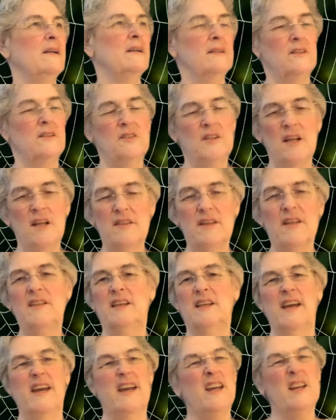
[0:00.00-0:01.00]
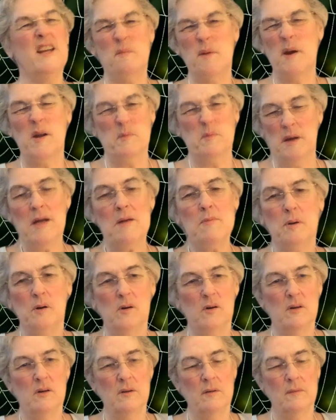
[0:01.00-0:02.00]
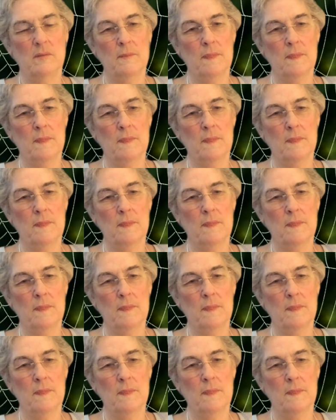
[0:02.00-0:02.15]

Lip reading: There's nothing to hate about a maypole.